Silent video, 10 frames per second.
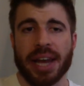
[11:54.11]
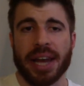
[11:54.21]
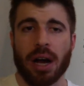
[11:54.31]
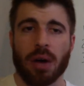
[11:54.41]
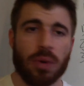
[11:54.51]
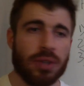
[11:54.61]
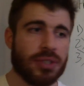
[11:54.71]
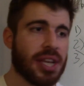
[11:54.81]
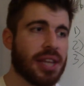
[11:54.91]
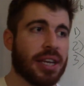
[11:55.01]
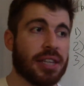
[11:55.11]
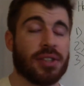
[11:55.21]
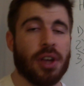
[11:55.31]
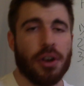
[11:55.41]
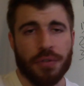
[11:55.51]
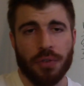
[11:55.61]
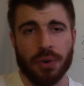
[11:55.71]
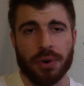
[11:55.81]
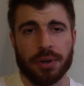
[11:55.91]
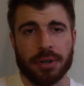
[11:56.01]
Now, I will say this,
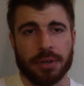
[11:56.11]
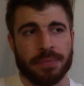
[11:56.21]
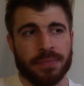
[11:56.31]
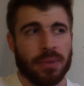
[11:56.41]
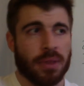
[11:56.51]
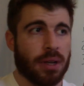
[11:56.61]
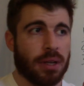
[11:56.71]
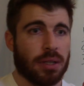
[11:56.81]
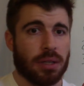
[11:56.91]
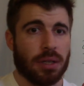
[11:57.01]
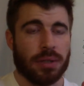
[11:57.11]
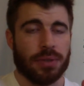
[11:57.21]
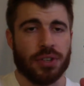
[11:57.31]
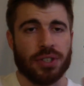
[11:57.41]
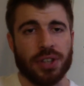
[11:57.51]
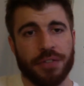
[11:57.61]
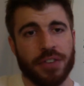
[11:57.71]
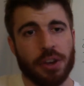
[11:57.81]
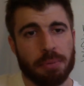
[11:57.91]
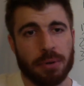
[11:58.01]
for just a
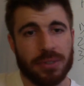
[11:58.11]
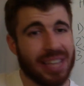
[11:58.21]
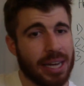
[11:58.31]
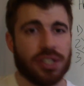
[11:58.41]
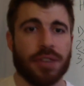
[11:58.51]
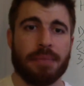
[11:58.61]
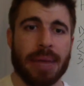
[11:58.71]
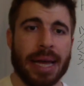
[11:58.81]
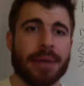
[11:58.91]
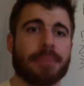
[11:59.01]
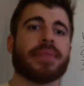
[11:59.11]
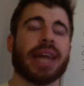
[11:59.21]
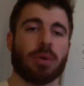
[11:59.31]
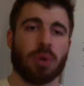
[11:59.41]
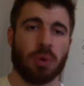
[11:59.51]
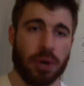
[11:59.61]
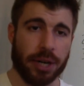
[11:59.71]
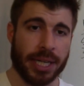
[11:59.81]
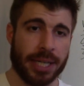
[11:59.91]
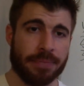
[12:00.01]
few percentage of men, that will work.